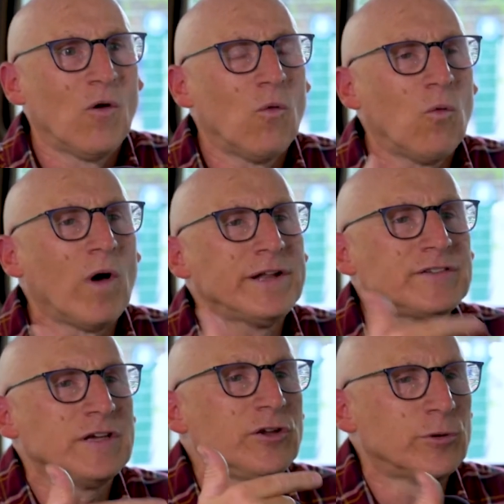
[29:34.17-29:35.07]
what
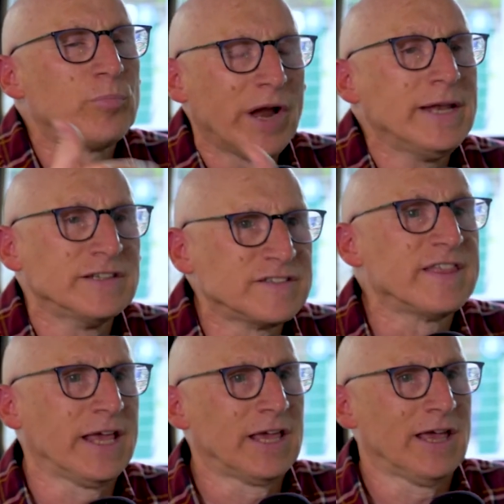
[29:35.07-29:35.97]
is it your brain is
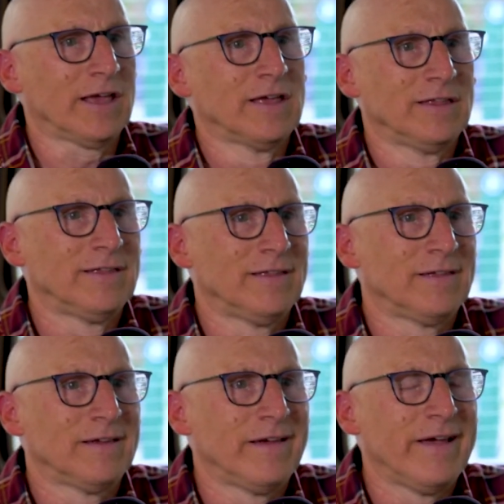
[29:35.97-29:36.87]
thinking?
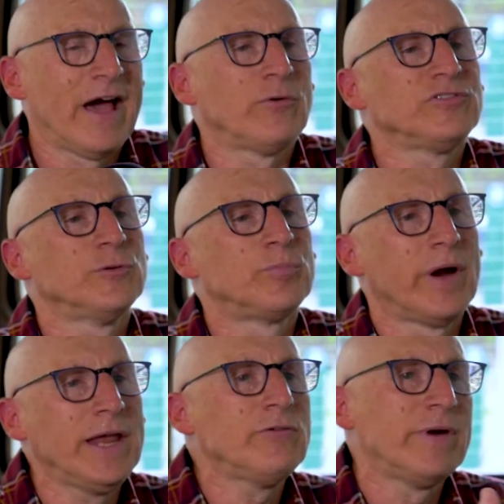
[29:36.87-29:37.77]
How is your
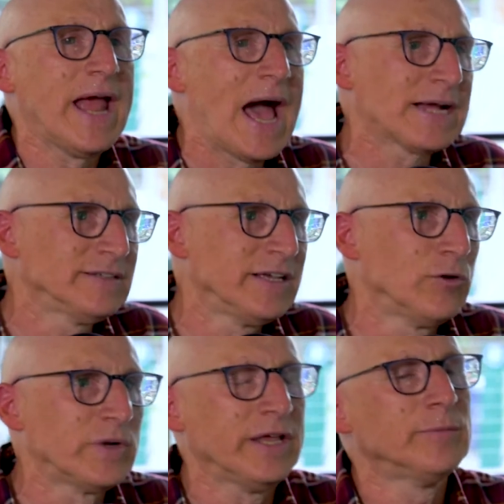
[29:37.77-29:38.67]
brain reacting?
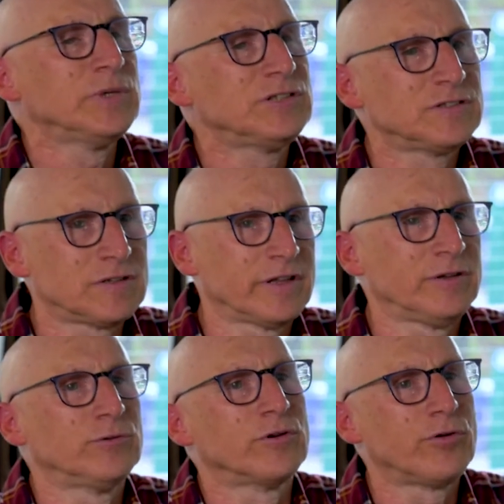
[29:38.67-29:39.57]
What images are
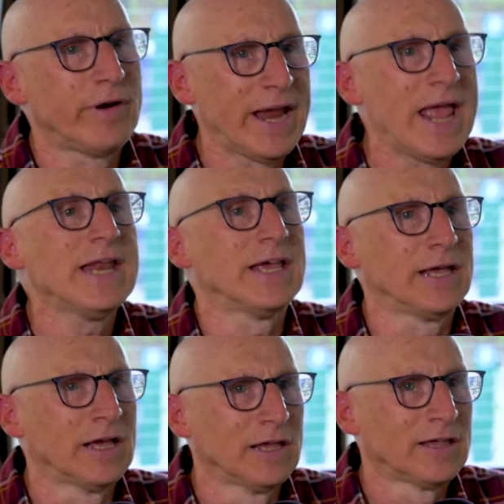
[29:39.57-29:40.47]
you creating?